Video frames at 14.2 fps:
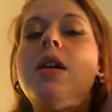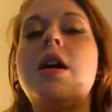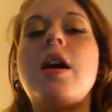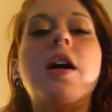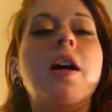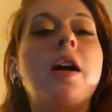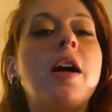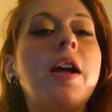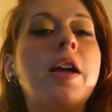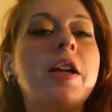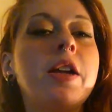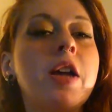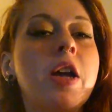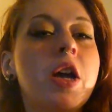
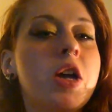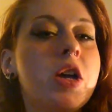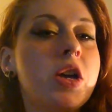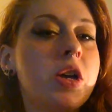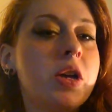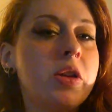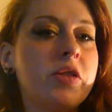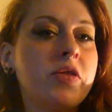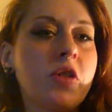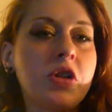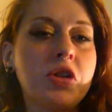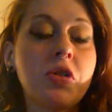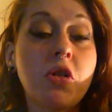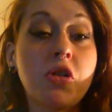As
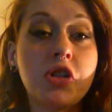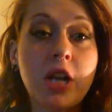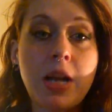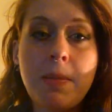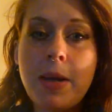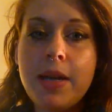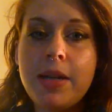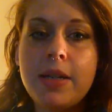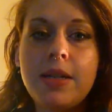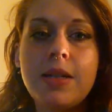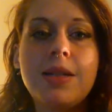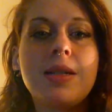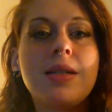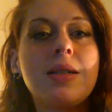far as crochet
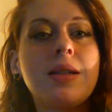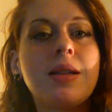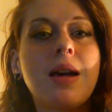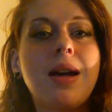maintenance,